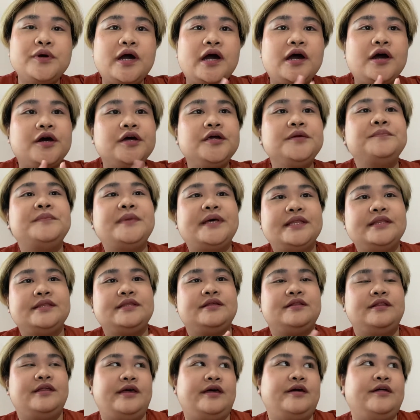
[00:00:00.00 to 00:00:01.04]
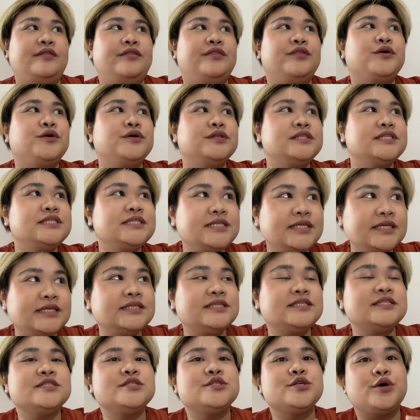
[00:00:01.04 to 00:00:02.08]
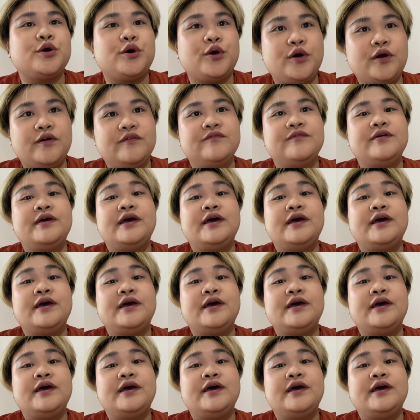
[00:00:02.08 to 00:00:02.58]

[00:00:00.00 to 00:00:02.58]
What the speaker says: Our mental health consists of